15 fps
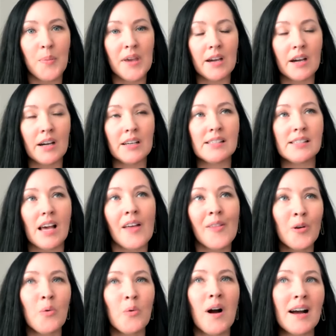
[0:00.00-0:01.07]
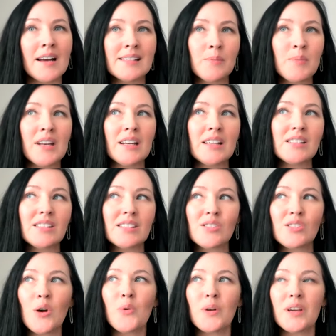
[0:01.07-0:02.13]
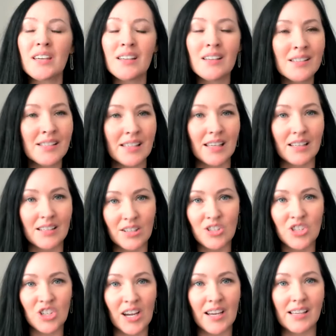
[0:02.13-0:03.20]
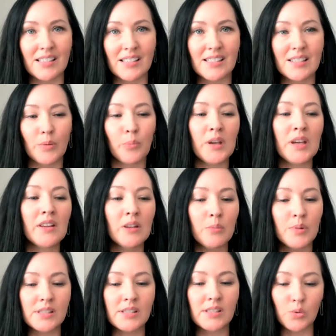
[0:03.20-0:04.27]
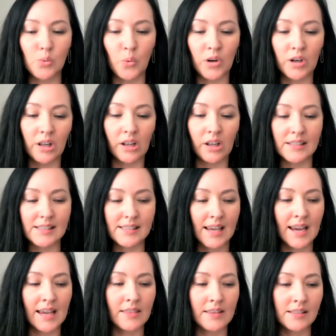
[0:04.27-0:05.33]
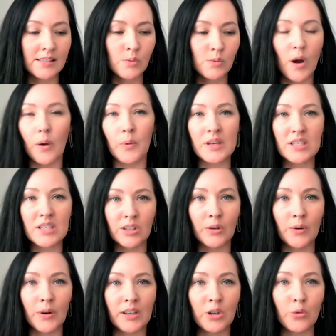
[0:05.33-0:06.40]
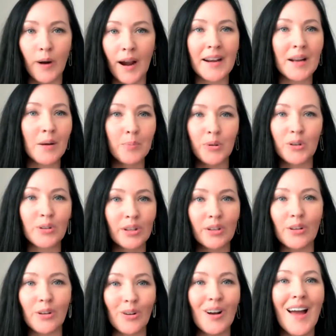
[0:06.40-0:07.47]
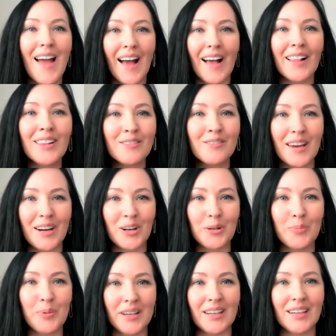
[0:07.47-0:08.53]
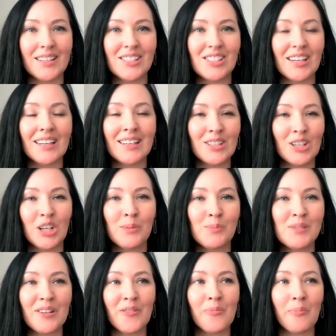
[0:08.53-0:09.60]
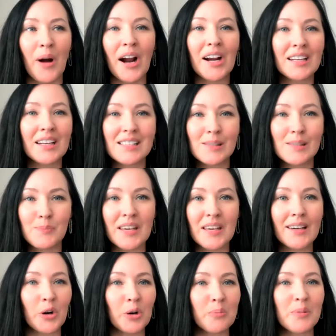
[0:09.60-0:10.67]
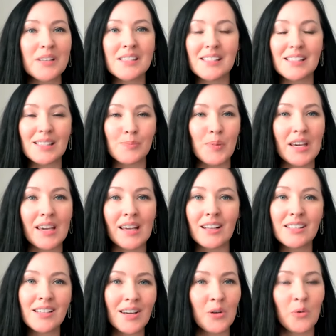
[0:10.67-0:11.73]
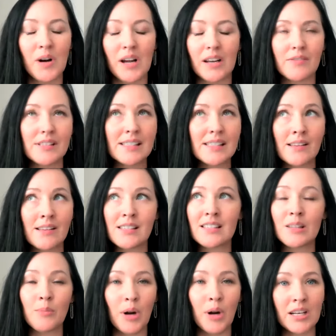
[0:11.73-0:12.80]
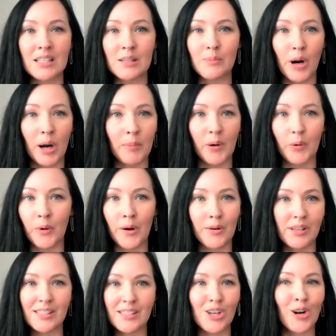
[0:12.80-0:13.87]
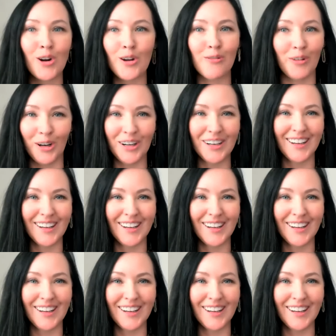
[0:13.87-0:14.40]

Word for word: because otherwise i mean it's so easy to just be in the business world and say this is what we do and you write up your little elevator pitch in terms of marketing speak or business speak and i'll tell you what if it sounds like the marketing department wrote it start over